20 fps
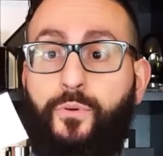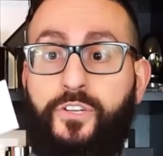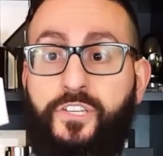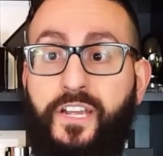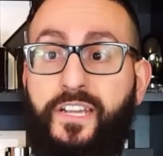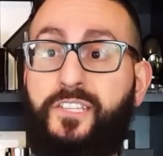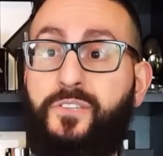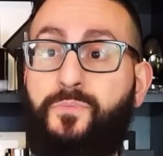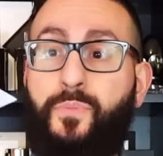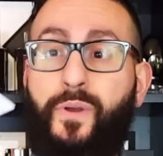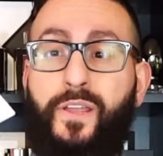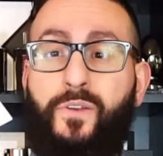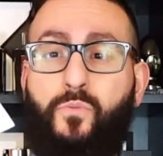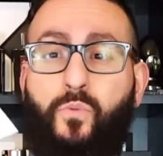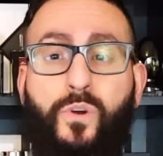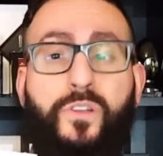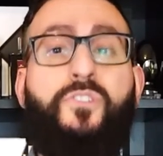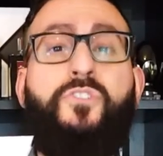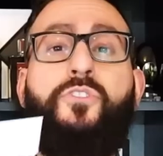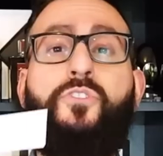which I sprayed
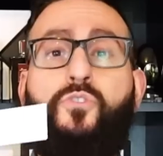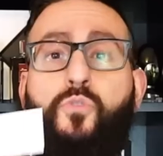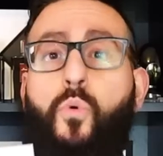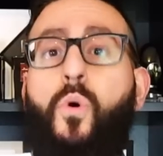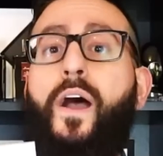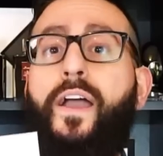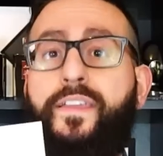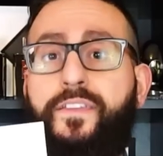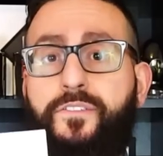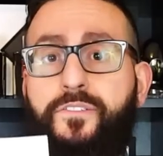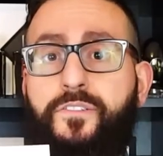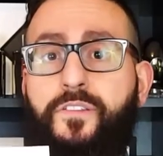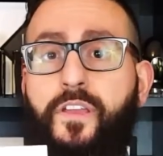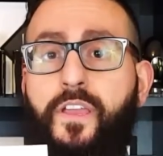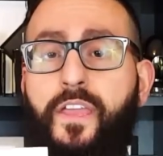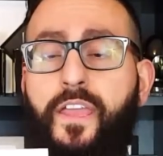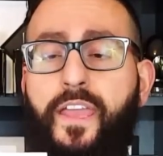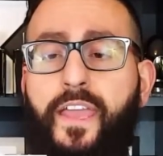once or twice.